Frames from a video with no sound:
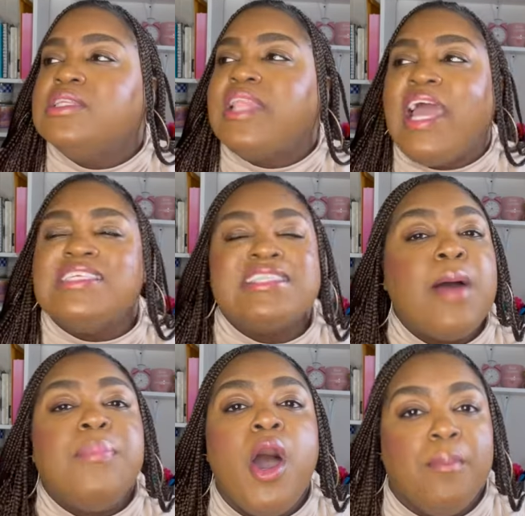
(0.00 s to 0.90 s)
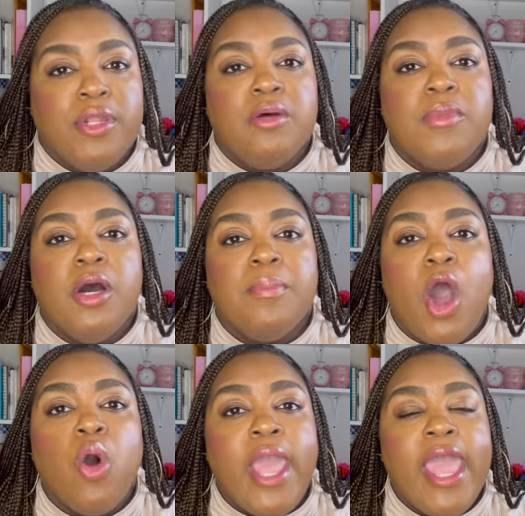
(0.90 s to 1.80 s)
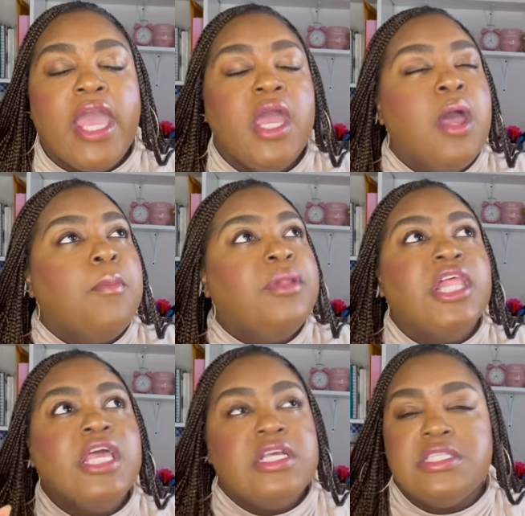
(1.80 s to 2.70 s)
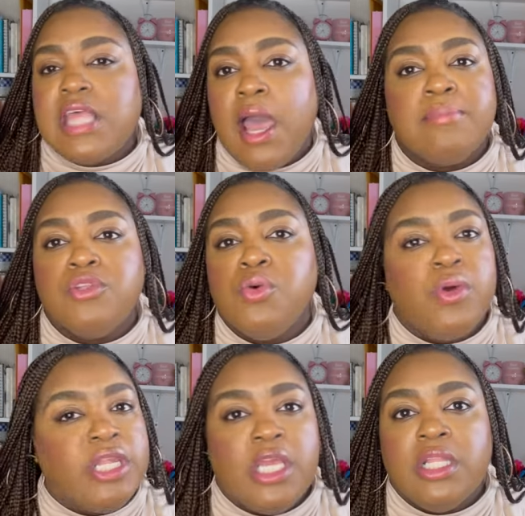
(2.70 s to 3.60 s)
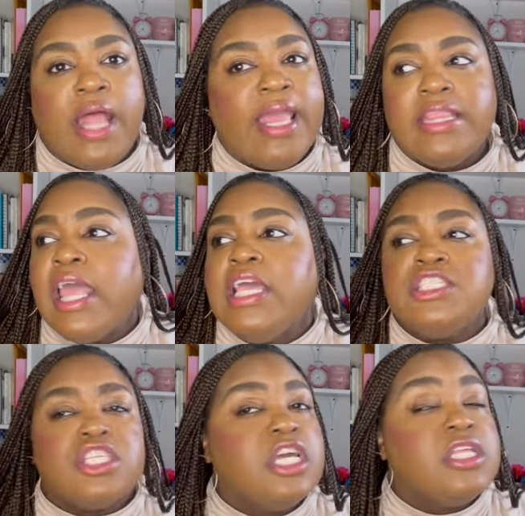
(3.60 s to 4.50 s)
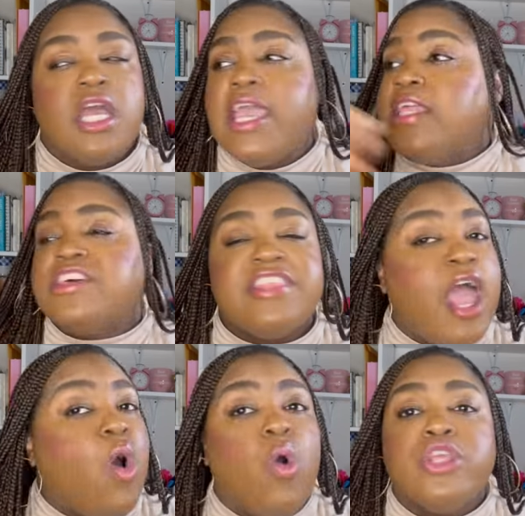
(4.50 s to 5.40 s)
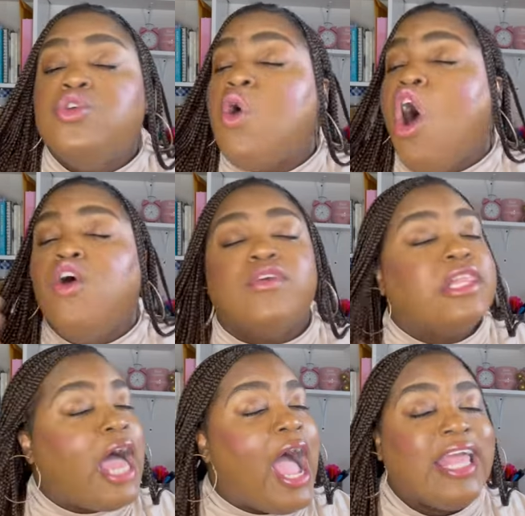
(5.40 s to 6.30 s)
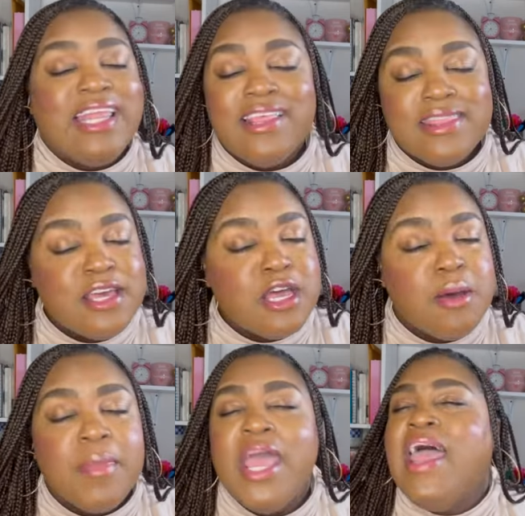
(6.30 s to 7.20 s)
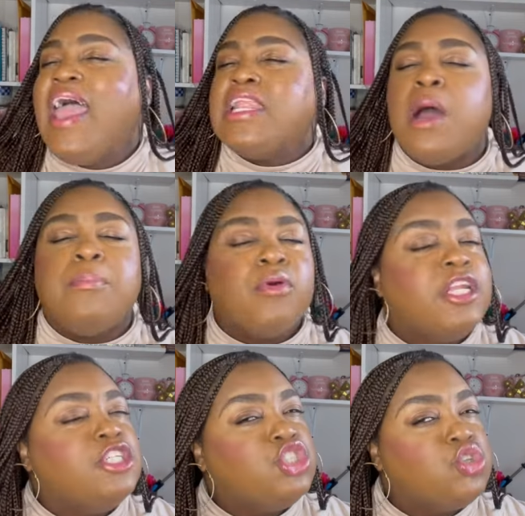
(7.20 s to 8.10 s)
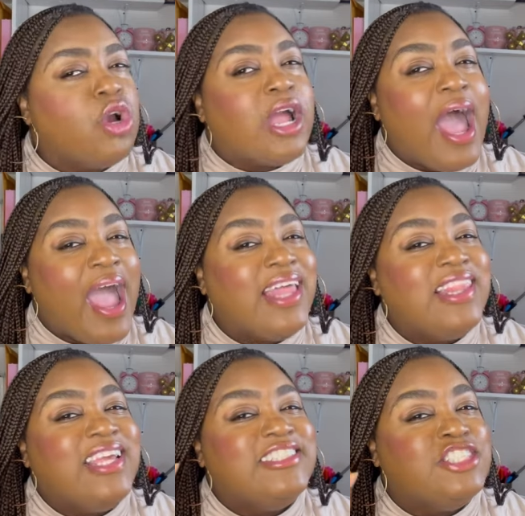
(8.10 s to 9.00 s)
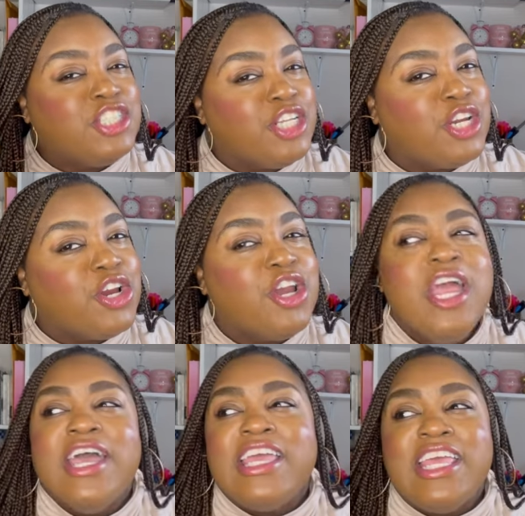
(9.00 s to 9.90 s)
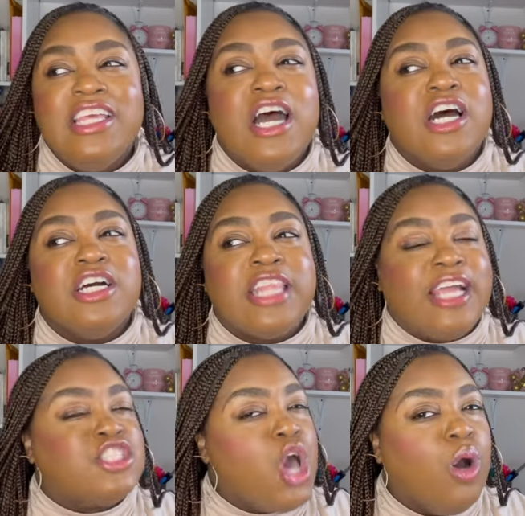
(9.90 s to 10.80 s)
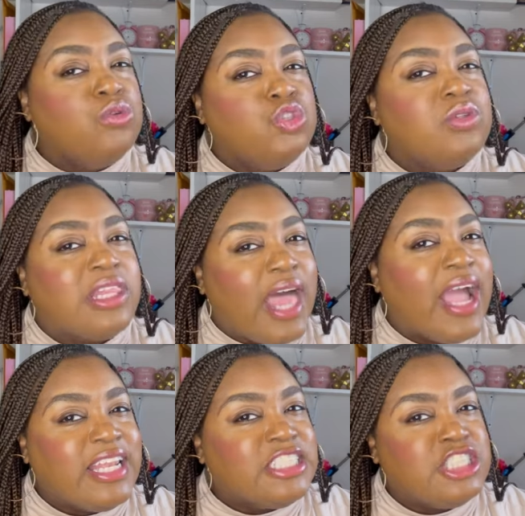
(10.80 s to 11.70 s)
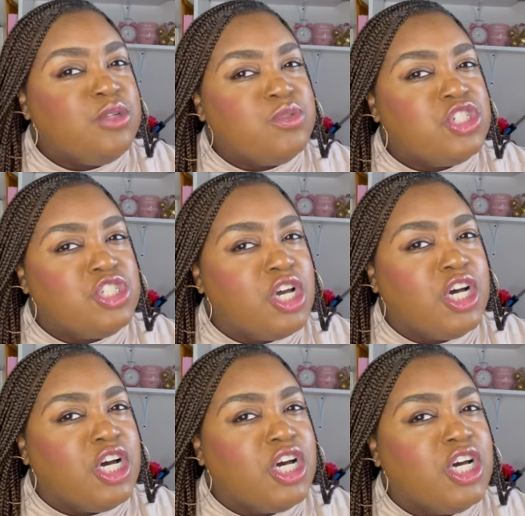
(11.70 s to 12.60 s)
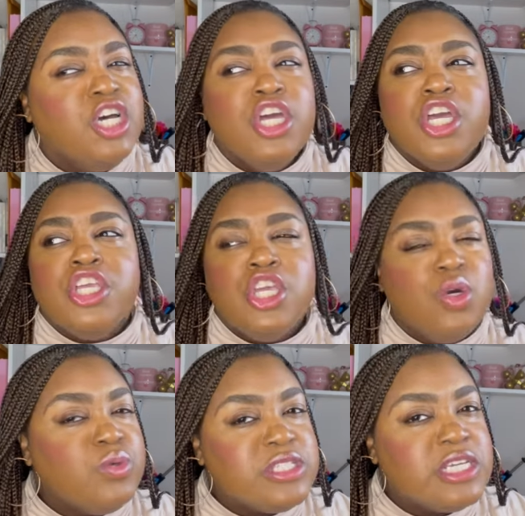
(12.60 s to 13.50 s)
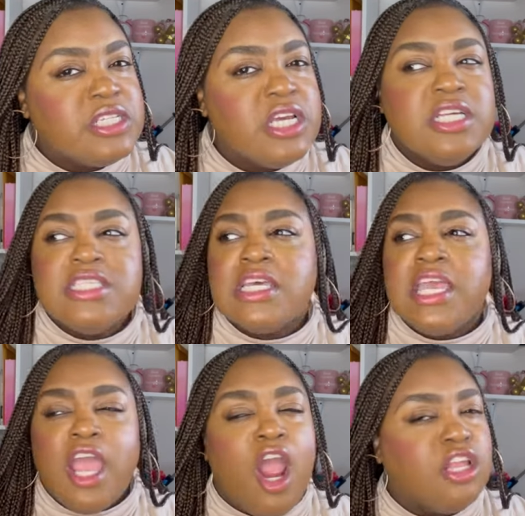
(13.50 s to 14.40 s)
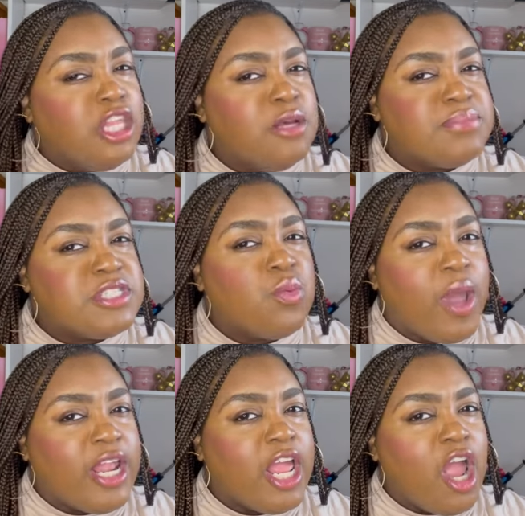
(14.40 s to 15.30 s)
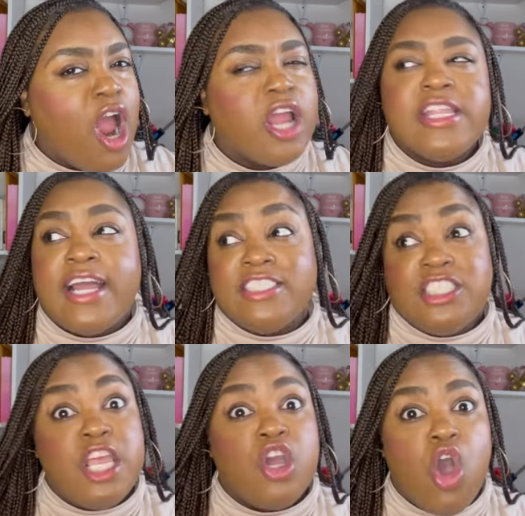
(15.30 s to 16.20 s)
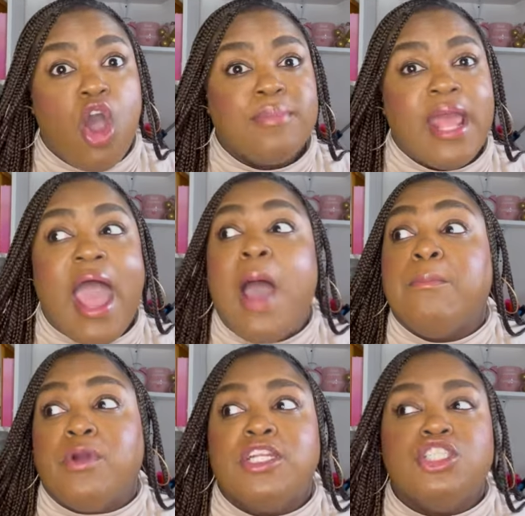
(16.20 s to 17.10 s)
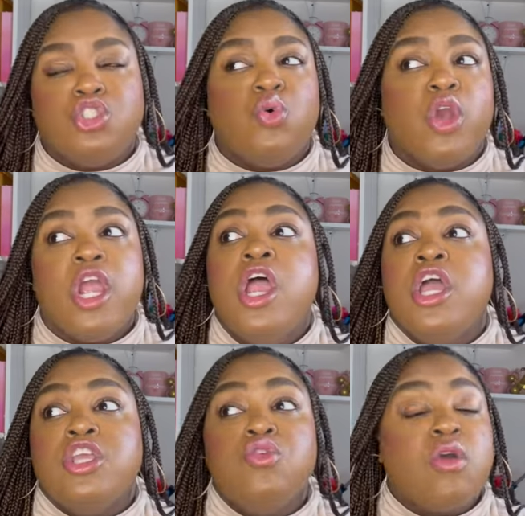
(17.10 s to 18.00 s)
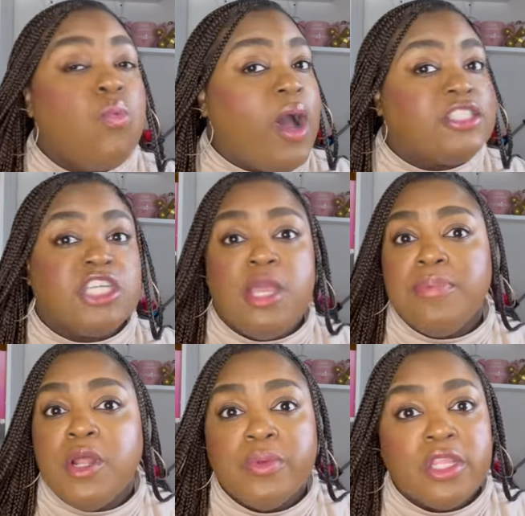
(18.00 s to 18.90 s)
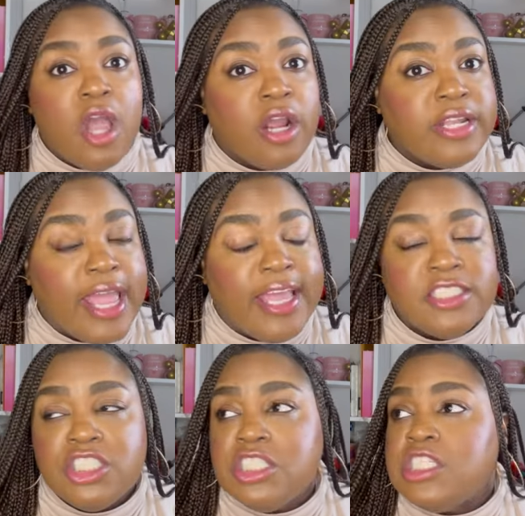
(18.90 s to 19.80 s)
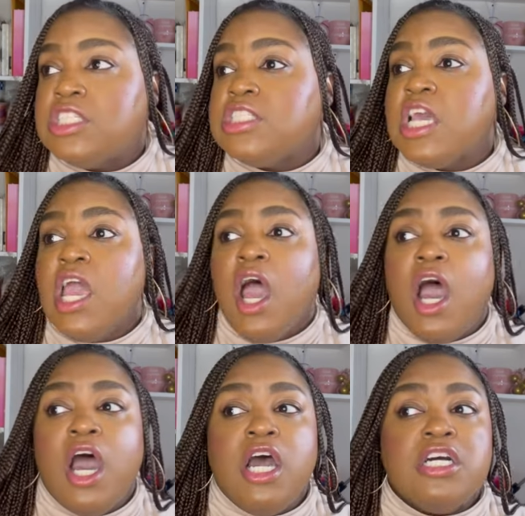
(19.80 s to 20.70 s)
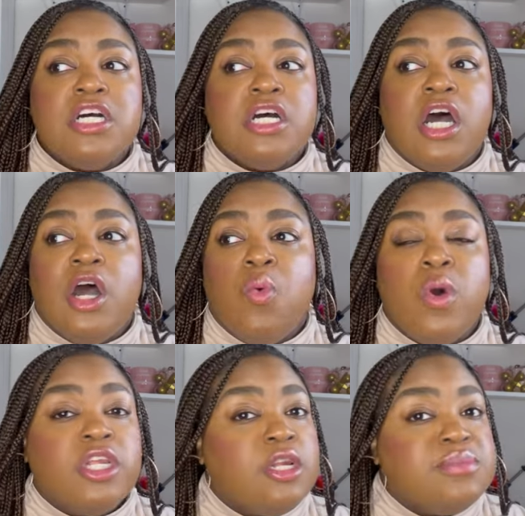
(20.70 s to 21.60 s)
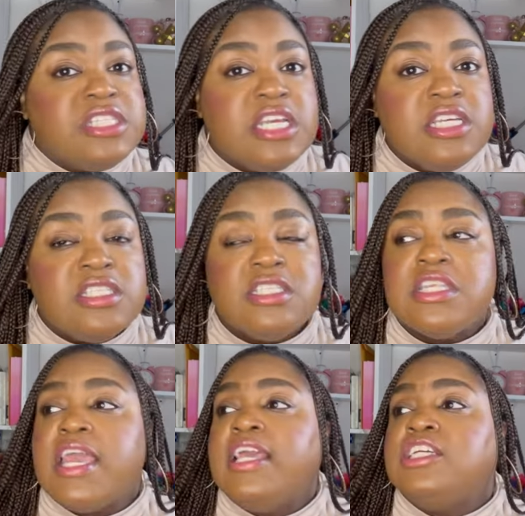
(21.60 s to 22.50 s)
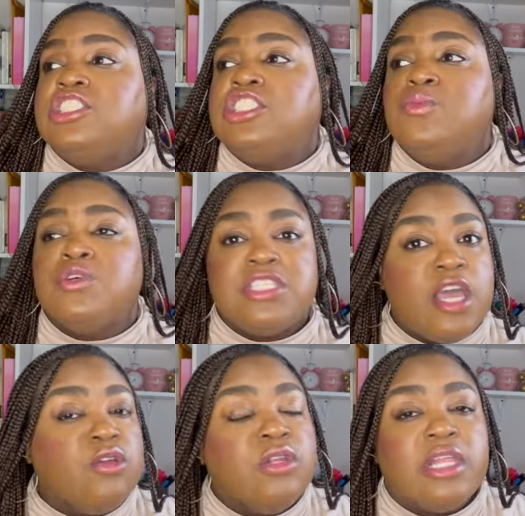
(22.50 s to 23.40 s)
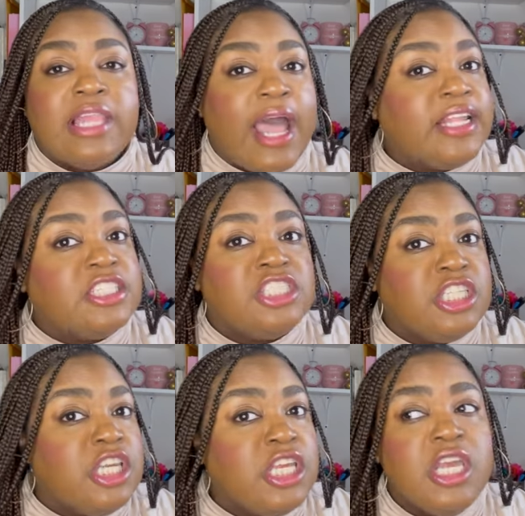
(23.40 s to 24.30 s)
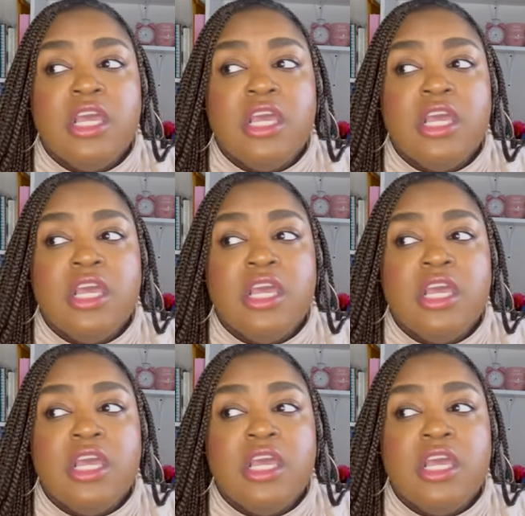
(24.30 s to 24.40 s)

Like, stop pumping them up, okay? Please stop doing it. Like, it's either that or you overlining them. And I'm pretty sure Kylie Jenner, like, told you the lie that she was using to get her lips the way they are. And now she ain't calmed down. I'm pretty sure you can watch Keeping Up With The Kardashians, one of them seasons. And she will tell you the lie that she